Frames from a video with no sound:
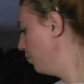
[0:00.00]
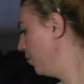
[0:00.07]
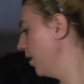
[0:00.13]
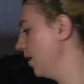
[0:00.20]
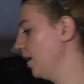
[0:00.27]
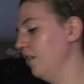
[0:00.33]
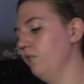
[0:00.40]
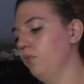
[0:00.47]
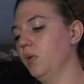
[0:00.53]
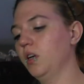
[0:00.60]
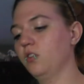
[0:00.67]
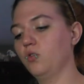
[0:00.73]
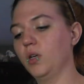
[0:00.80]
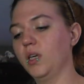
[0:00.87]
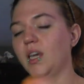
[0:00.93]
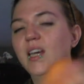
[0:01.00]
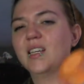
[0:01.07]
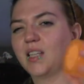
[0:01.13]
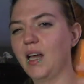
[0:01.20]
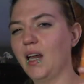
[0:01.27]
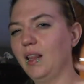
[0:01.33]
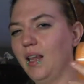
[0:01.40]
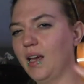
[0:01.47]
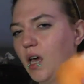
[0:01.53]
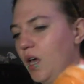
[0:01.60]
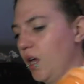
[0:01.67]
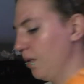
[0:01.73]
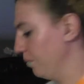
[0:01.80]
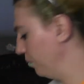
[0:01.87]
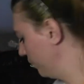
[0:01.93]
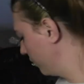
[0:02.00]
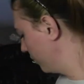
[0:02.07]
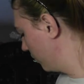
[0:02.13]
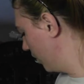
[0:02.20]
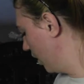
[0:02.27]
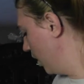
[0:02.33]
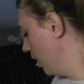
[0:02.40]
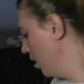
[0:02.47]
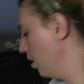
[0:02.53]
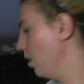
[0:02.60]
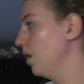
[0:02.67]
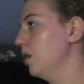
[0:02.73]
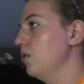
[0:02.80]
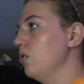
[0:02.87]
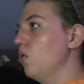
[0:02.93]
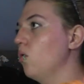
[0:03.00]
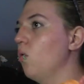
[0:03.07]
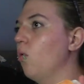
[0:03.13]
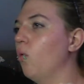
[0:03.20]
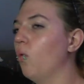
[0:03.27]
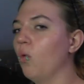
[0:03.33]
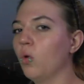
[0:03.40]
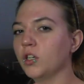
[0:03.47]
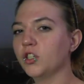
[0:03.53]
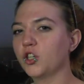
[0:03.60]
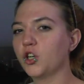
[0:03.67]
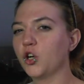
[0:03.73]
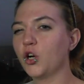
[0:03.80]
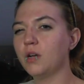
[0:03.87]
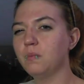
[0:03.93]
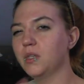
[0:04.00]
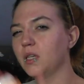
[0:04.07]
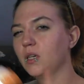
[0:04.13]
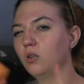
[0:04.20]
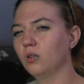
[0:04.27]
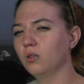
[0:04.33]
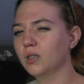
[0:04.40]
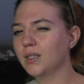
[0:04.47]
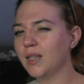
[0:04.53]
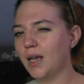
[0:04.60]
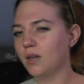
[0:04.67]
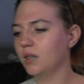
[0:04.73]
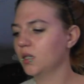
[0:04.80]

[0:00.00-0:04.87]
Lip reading: I've been enjoying it. It's got like an orange creamsicle scent.